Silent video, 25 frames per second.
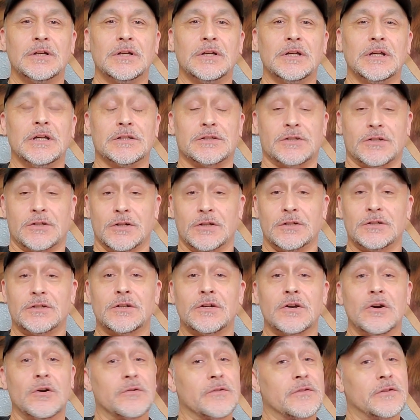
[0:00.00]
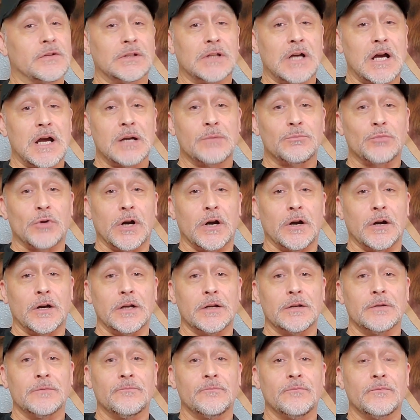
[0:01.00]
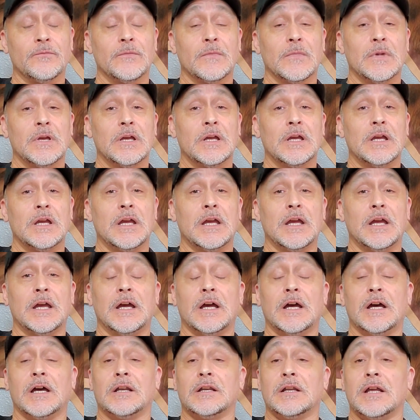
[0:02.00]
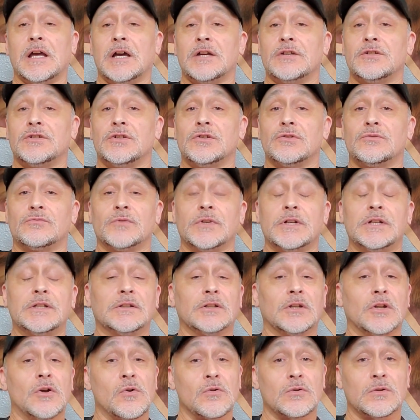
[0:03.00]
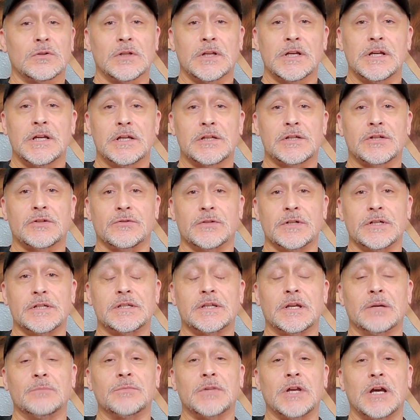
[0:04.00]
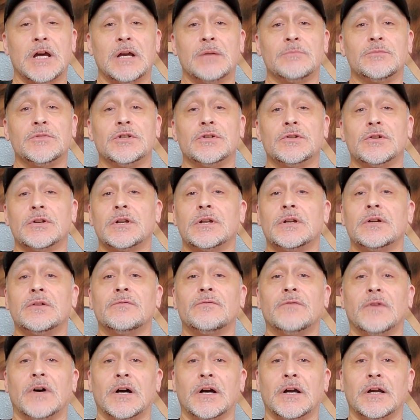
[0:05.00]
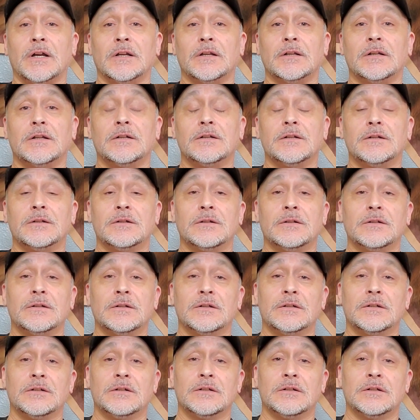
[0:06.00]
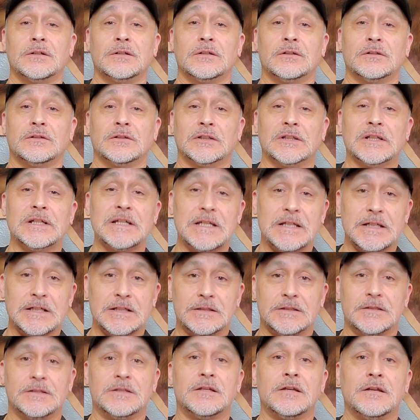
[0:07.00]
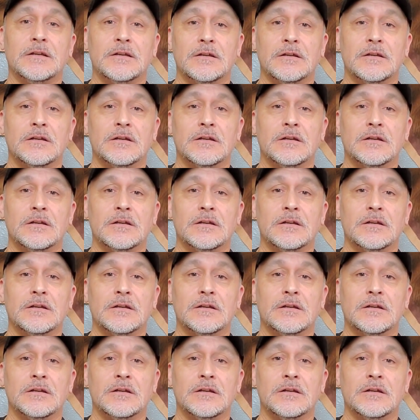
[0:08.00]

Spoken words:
It's good to go to the library. And as you read local history, sometimes you're going to find leads